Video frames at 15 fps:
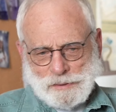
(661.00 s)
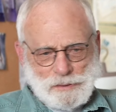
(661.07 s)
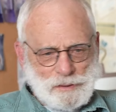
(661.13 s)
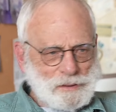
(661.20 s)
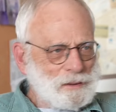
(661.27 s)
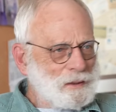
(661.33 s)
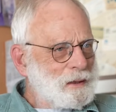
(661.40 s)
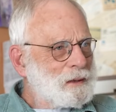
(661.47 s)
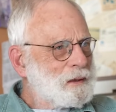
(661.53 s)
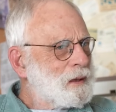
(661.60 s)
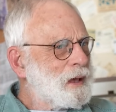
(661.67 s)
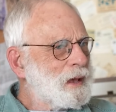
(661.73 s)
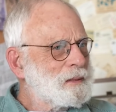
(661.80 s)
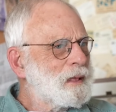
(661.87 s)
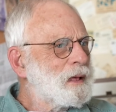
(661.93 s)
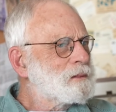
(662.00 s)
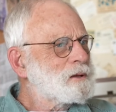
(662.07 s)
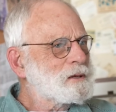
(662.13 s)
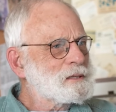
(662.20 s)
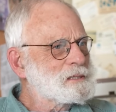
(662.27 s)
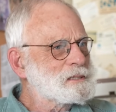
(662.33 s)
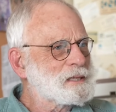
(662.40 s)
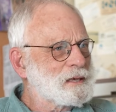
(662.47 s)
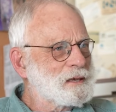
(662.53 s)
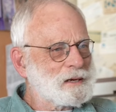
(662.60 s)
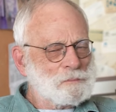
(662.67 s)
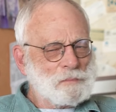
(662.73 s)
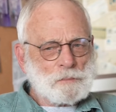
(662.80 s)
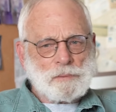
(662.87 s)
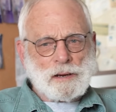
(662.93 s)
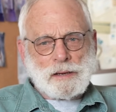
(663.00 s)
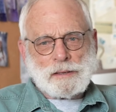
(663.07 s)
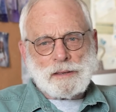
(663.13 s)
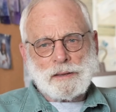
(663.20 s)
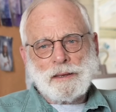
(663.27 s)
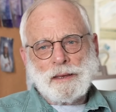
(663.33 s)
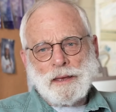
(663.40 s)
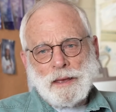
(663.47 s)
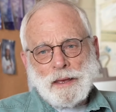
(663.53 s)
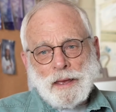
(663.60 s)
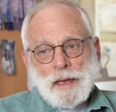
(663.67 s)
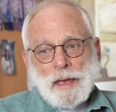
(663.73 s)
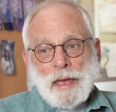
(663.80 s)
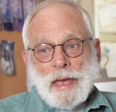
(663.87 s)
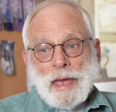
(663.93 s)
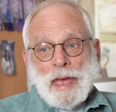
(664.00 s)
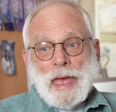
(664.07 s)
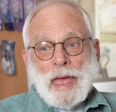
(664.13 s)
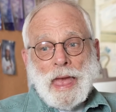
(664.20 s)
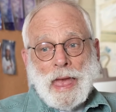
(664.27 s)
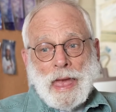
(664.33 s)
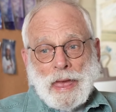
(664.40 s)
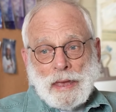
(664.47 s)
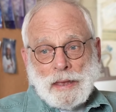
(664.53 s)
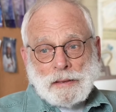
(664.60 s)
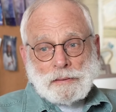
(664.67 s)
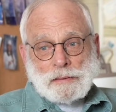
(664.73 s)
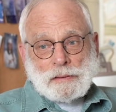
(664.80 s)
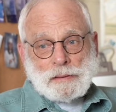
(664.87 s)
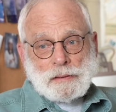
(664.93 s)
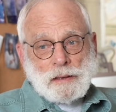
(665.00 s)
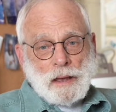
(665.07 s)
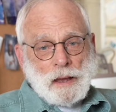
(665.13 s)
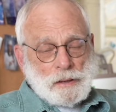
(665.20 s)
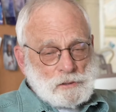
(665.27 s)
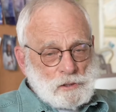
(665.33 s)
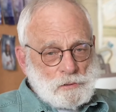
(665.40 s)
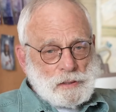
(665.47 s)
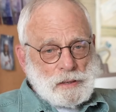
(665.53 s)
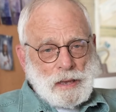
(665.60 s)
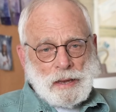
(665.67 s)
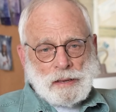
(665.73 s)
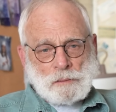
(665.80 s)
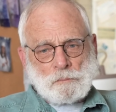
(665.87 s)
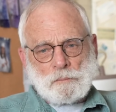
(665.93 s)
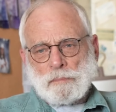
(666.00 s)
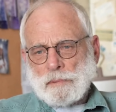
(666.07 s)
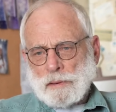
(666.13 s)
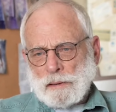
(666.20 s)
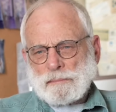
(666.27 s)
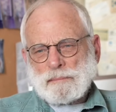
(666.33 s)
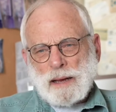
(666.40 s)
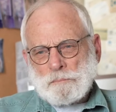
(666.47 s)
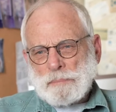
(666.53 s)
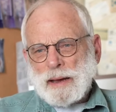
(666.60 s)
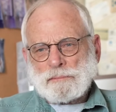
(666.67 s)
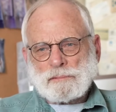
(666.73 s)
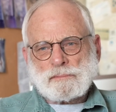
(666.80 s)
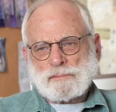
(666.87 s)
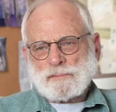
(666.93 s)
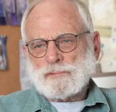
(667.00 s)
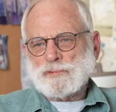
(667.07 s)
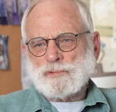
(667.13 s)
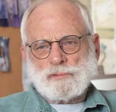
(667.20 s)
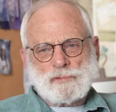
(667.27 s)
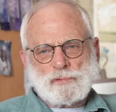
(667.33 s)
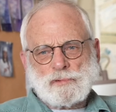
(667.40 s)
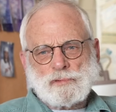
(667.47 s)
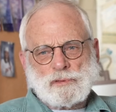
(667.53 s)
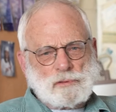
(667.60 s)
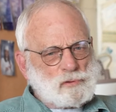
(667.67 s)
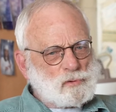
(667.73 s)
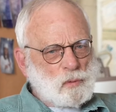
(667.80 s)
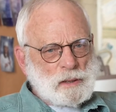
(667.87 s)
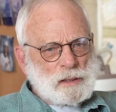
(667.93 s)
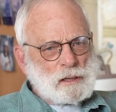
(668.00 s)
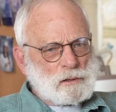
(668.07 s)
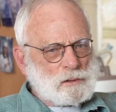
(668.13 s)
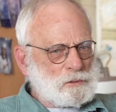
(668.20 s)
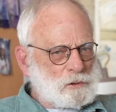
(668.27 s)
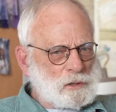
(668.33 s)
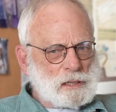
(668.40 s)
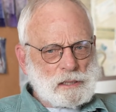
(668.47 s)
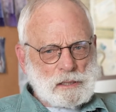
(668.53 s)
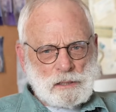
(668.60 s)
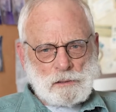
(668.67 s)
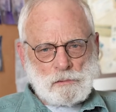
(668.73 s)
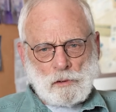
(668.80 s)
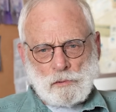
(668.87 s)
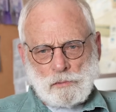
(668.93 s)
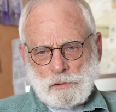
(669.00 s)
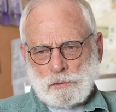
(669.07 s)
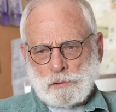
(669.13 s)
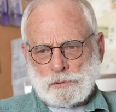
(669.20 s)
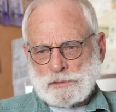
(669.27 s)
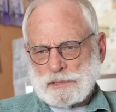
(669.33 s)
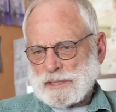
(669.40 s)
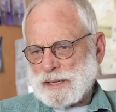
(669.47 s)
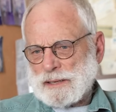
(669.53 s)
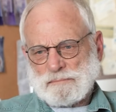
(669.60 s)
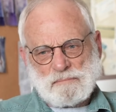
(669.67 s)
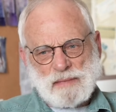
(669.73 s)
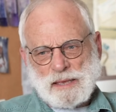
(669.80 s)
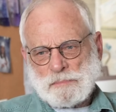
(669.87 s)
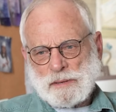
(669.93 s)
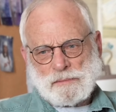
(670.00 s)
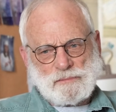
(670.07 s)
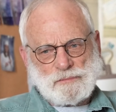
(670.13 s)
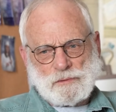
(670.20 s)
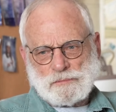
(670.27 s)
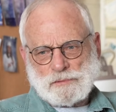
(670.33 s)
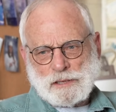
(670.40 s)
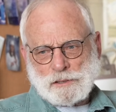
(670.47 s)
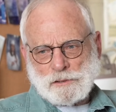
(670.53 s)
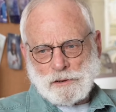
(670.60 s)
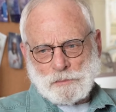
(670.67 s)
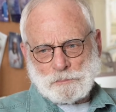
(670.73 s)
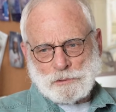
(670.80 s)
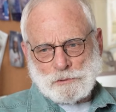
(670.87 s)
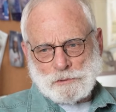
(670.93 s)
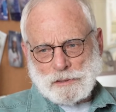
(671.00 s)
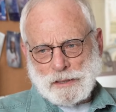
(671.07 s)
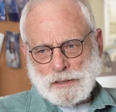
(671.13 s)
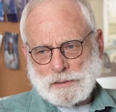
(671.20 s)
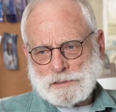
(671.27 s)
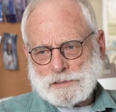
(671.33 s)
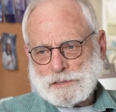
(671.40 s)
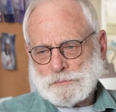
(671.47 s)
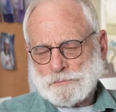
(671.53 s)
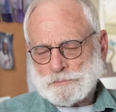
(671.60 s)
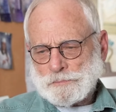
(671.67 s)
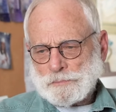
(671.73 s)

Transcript: And I had, took this thing out of my pocket and I knew he had a, about 20 or 30 ulus and maybe 15 harpoon heads.